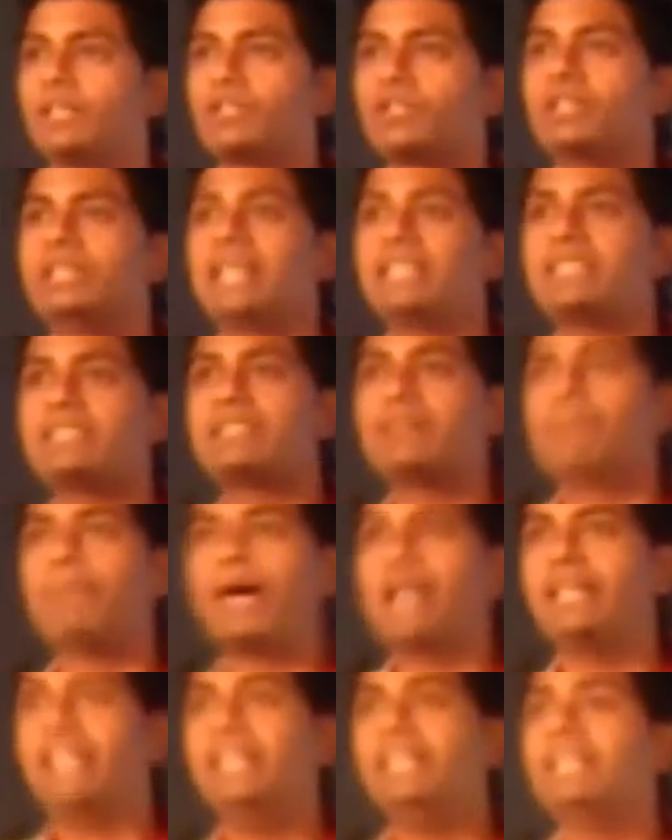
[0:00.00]
So that's the
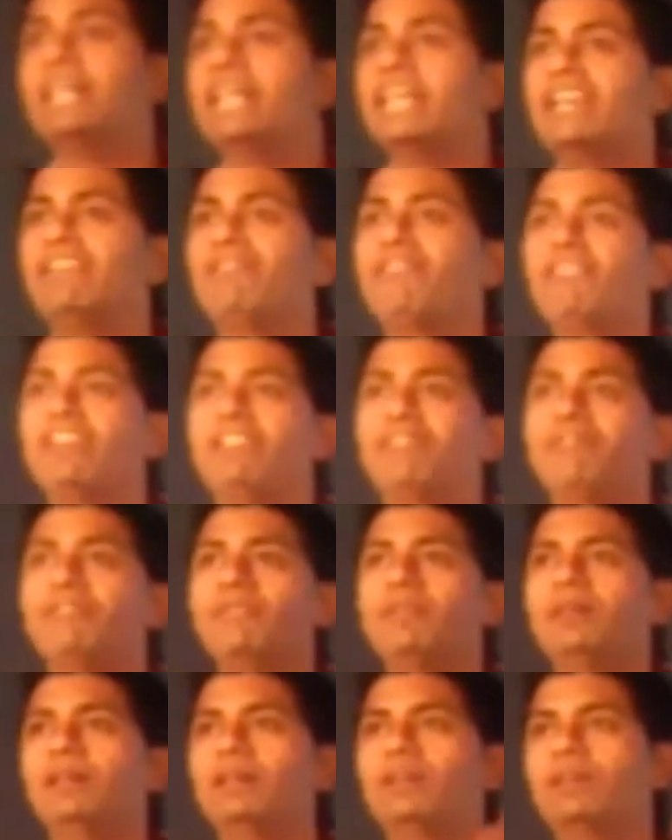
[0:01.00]
mandate.
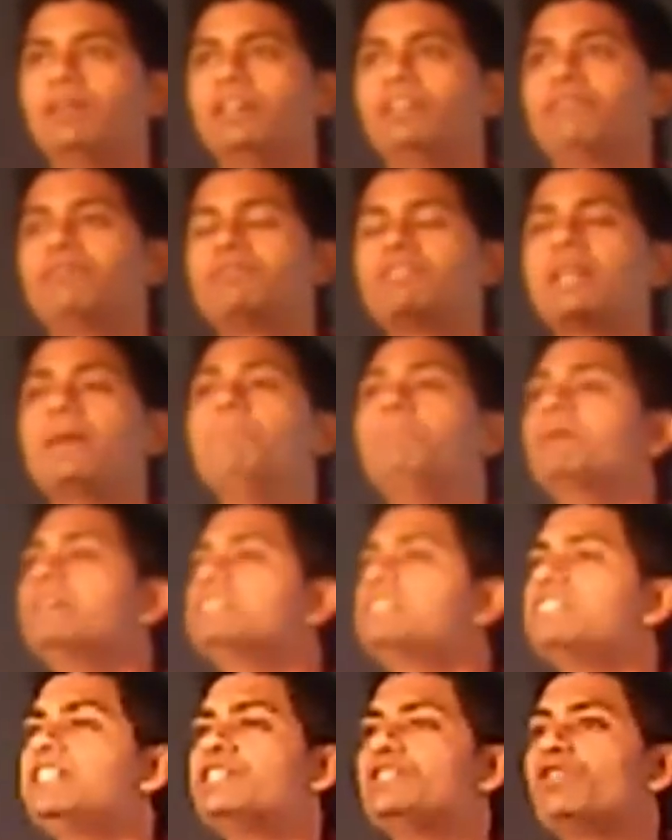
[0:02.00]
If some
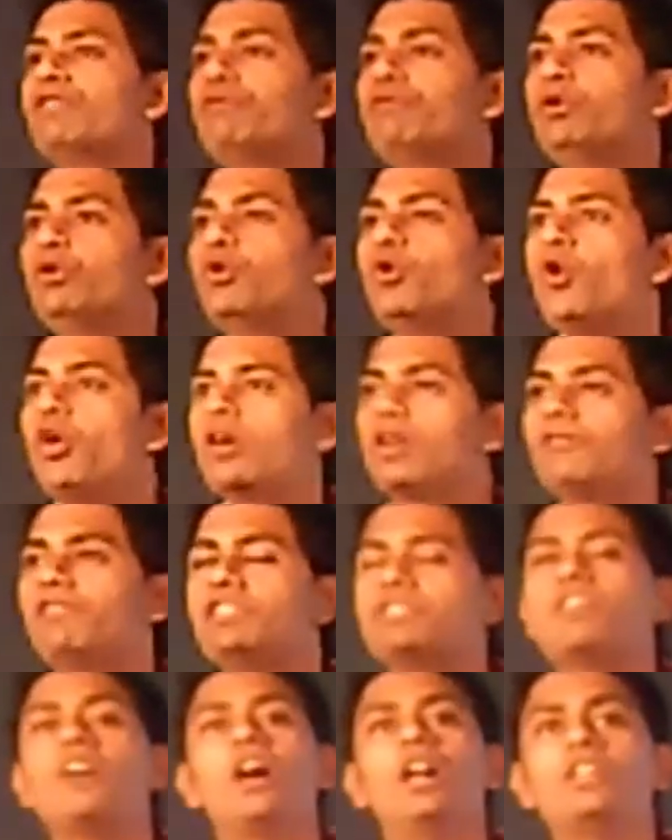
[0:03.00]
percentage of you go out of
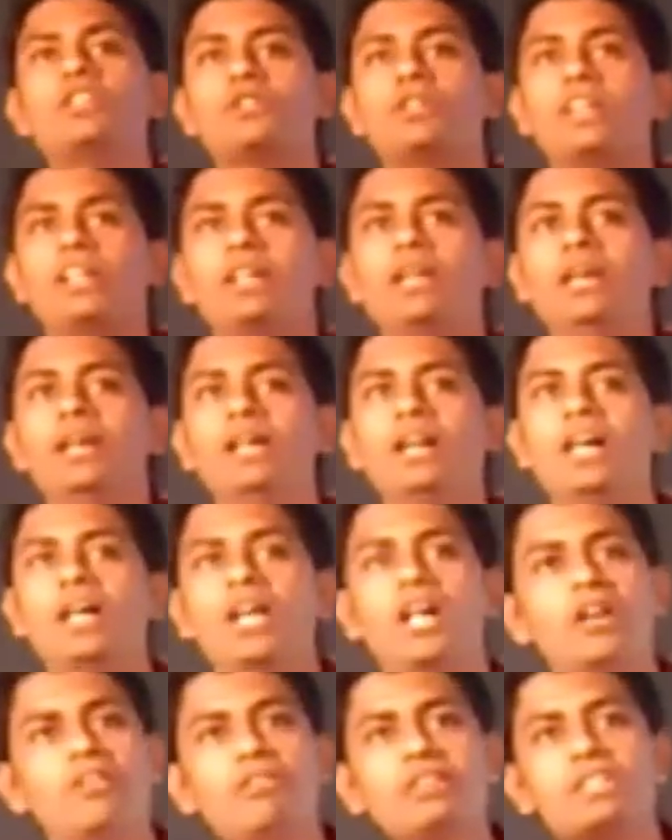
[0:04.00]
this hall today
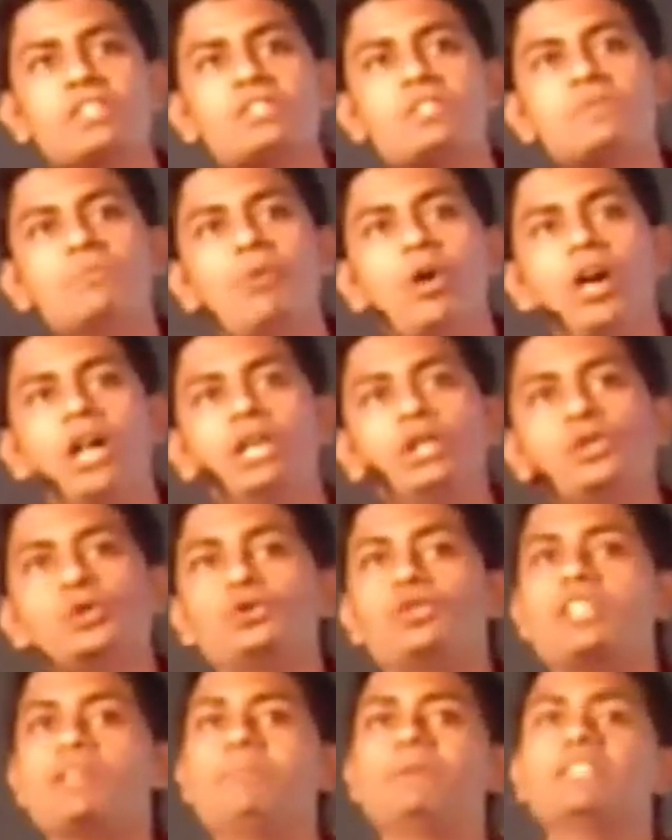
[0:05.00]
with a small
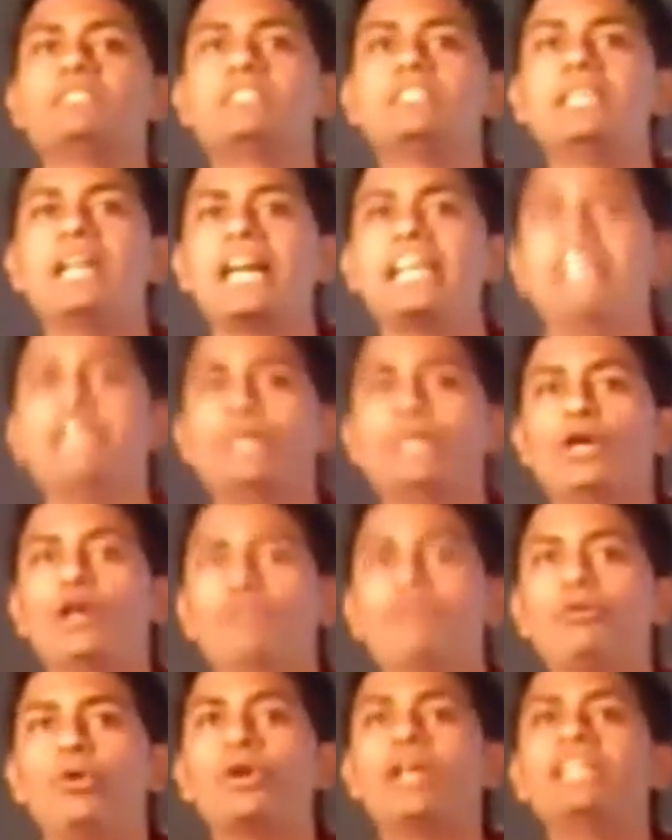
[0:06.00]
2-3% idea
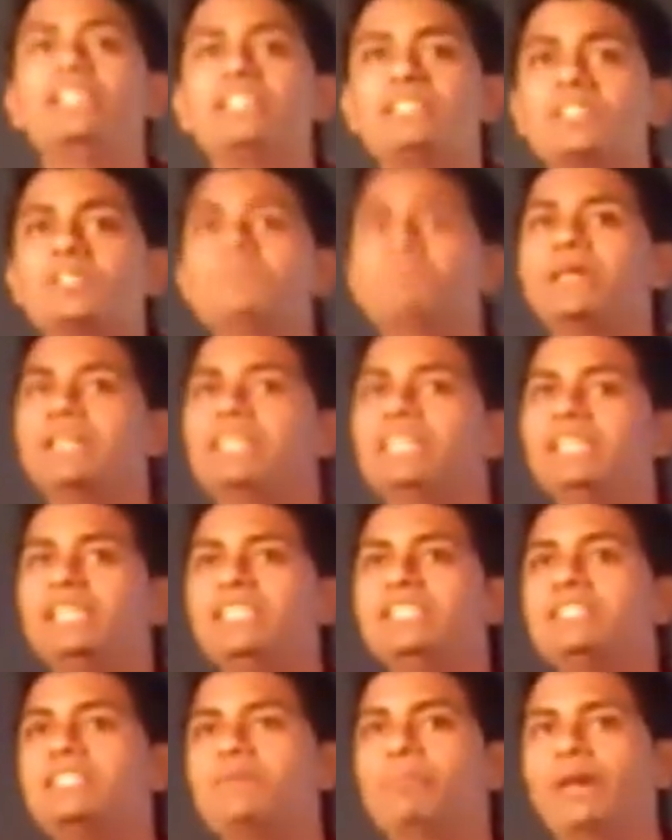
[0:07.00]
of, okay, this is pretty
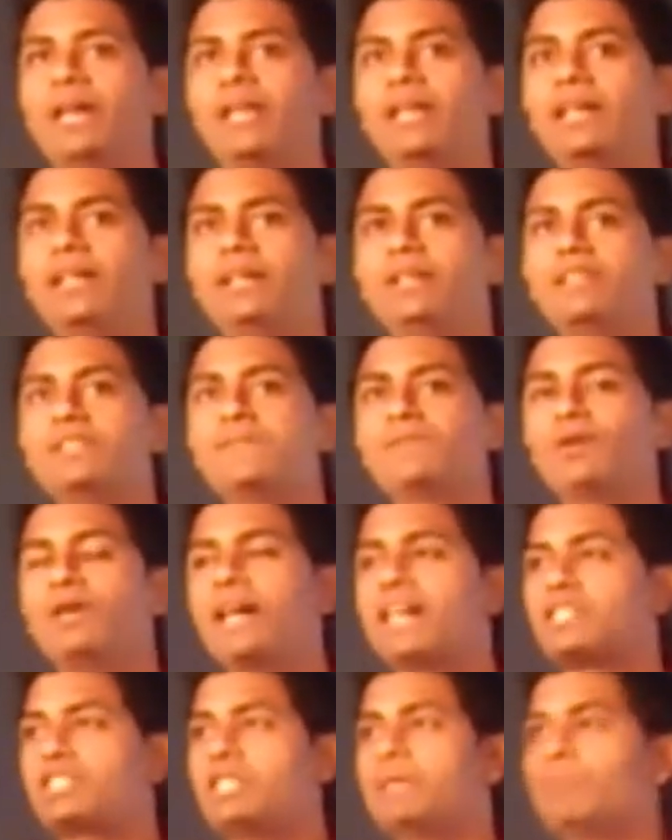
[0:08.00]
easy, man, and this
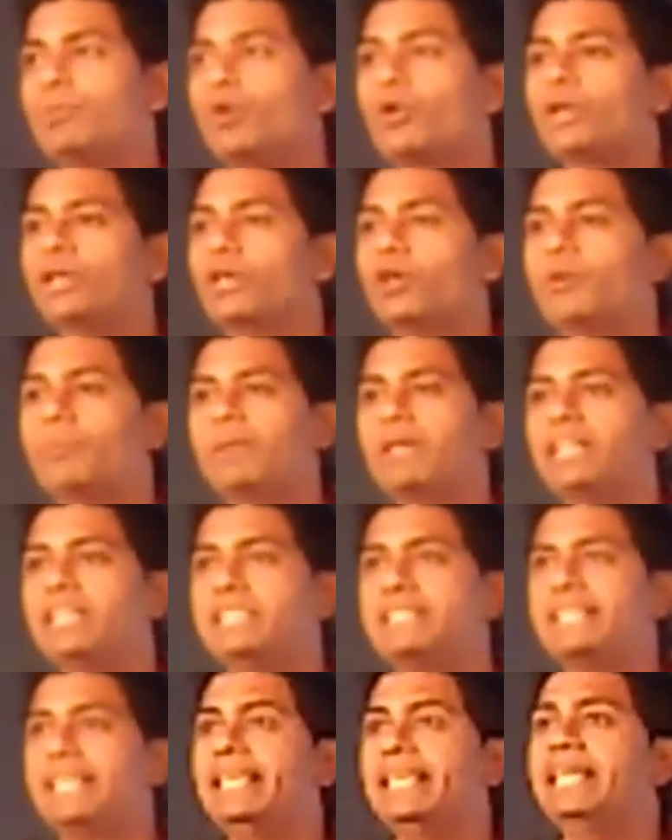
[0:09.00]
fellow actually broke it down pretty
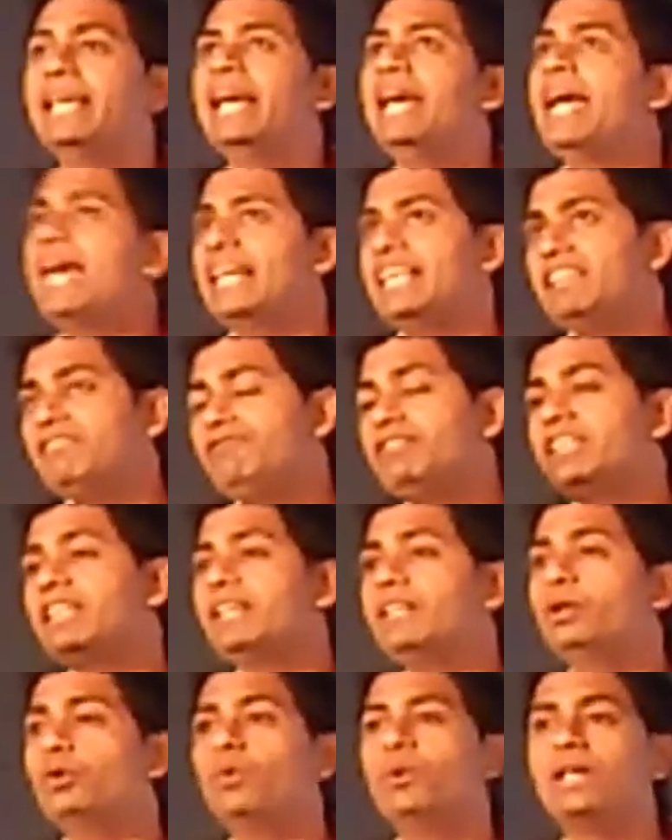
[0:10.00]
easily, and if he
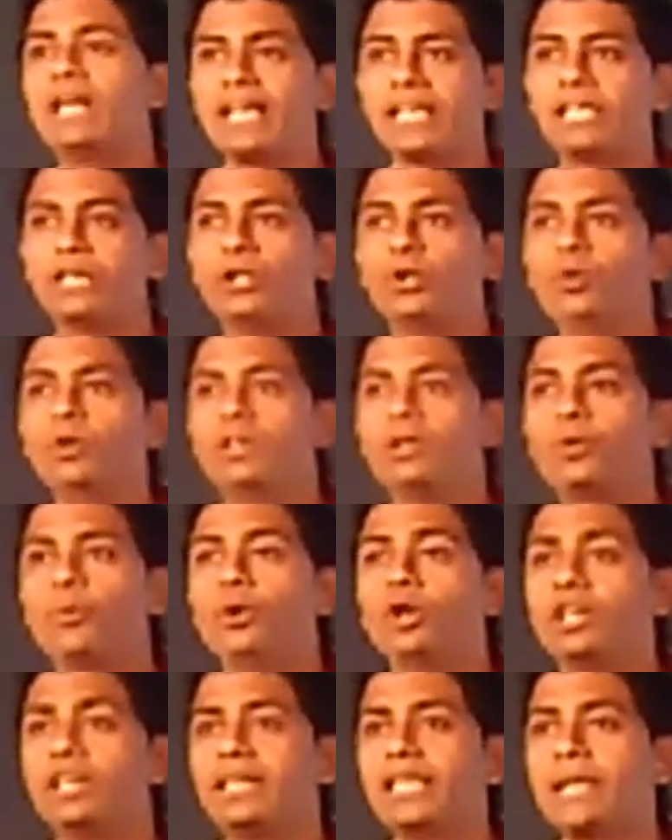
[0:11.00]
can do it, I can do it
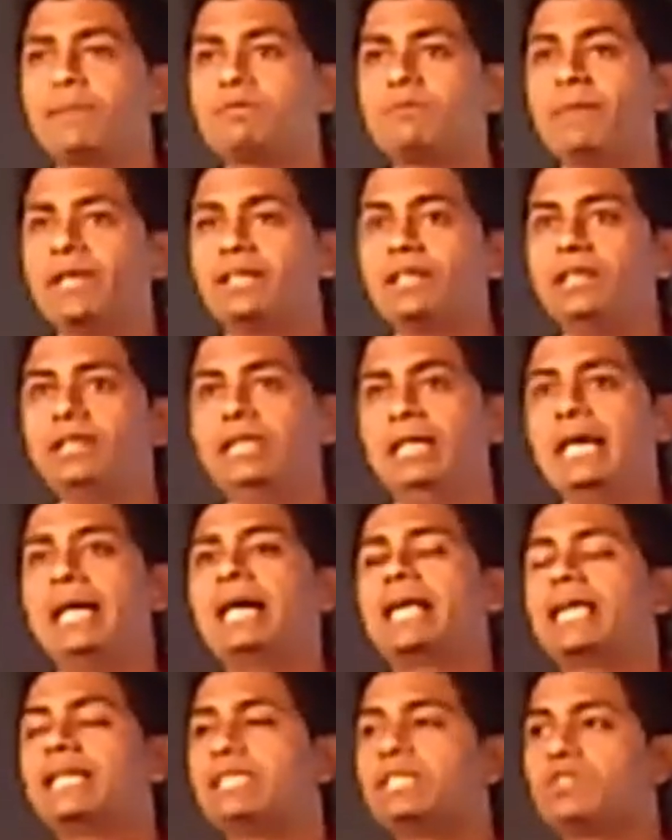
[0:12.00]
200 times better,
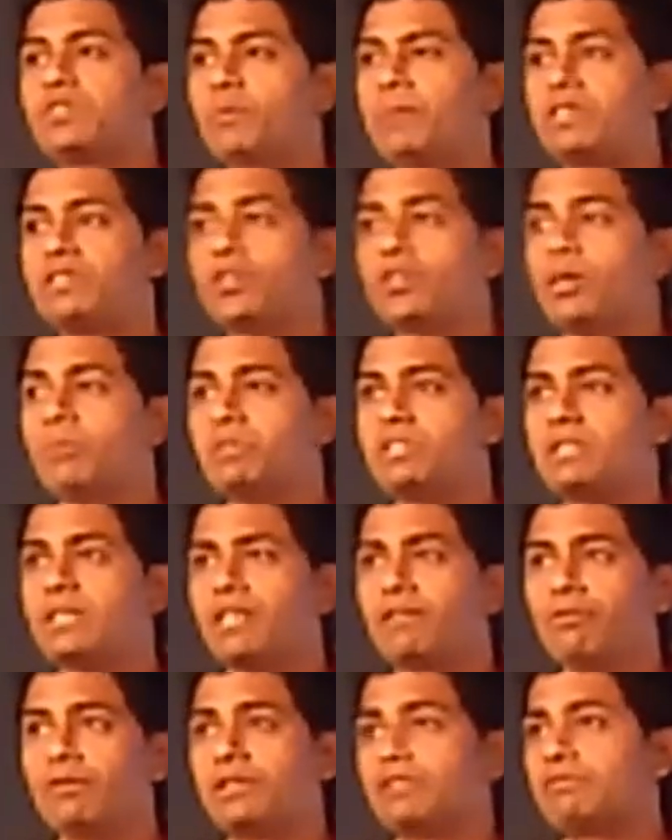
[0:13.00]
and I think so my job is
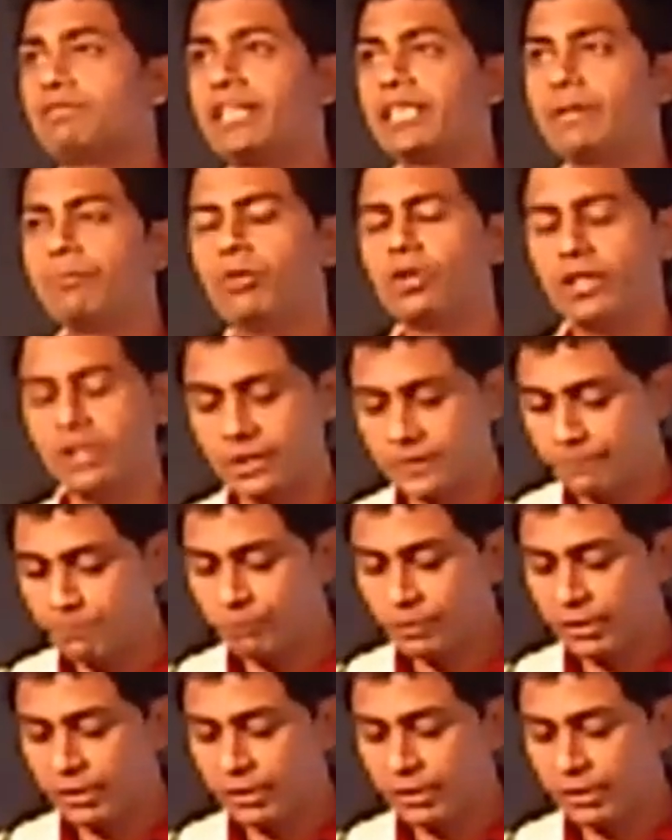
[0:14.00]
done for this Friday morning.